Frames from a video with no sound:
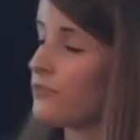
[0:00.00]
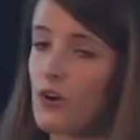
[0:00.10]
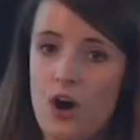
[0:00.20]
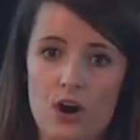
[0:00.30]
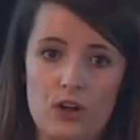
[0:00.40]

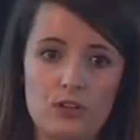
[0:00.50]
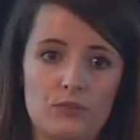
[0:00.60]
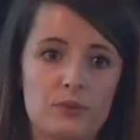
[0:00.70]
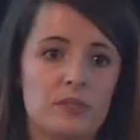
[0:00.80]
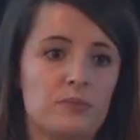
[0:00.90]
all,
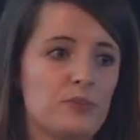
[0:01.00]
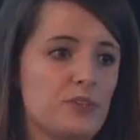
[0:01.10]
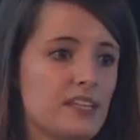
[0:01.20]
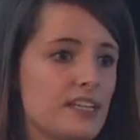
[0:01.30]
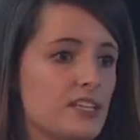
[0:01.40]
we mean
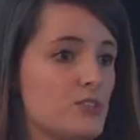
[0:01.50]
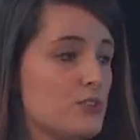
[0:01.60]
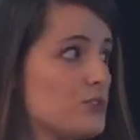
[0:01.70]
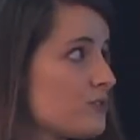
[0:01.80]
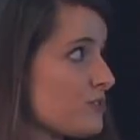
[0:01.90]
beauty that is
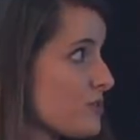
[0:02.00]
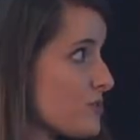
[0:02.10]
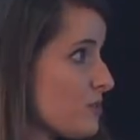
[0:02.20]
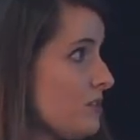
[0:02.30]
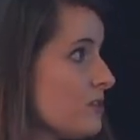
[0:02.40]

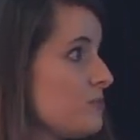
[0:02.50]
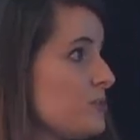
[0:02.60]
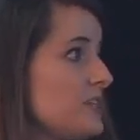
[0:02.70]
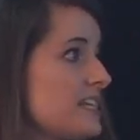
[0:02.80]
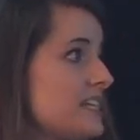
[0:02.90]
universal,
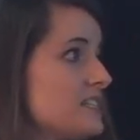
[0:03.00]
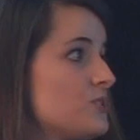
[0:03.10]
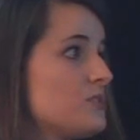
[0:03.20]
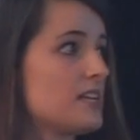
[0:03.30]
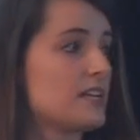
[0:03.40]
beauty that is
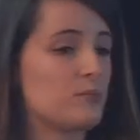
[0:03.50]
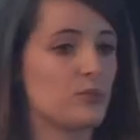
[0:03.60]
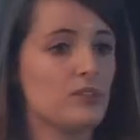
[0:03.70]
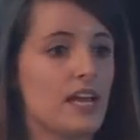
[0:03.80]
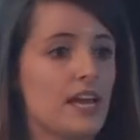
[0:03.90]

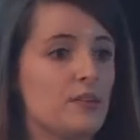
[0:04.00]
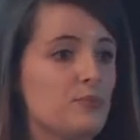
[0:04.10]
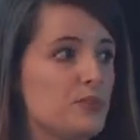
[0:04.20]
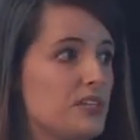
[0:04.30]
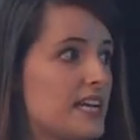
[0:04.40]
sustainable, and
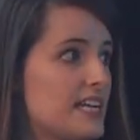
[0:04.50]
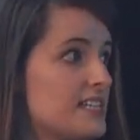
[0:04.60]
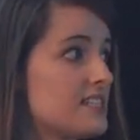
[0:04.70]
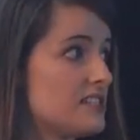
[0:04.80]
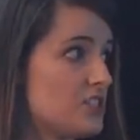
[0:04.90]
beauty that
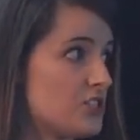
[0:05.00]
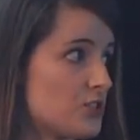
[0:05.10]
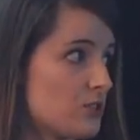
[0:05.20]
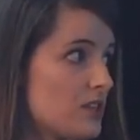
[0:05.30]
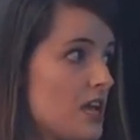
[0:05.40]
is
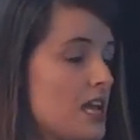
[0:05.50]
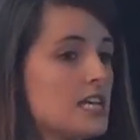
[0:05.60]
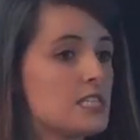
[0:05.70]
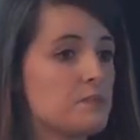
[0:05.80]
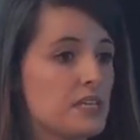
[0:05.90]
digital.
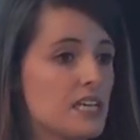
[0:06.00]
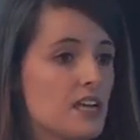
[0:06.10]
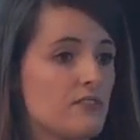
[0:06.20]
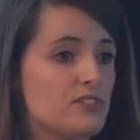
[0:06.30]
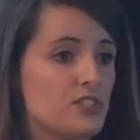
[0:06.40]

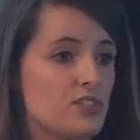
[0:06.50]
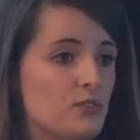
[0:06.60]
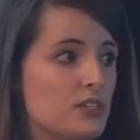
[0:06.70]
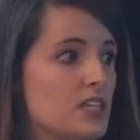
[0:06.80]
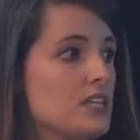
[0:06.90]
Speaking of
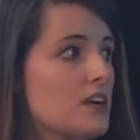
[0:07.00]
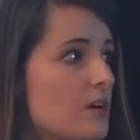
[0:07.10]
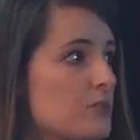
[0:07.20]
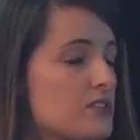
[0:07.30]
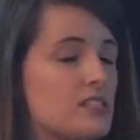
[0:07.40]
digital,
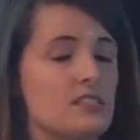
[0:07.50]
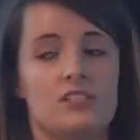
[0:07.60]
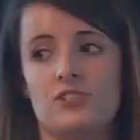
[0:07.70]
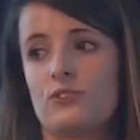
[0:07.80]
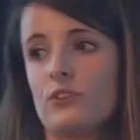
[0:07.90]
e-commerce and
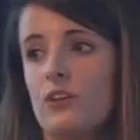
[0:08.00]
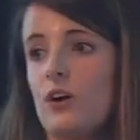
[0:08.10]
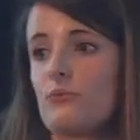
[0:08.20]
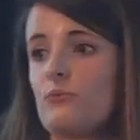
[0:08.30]
digital are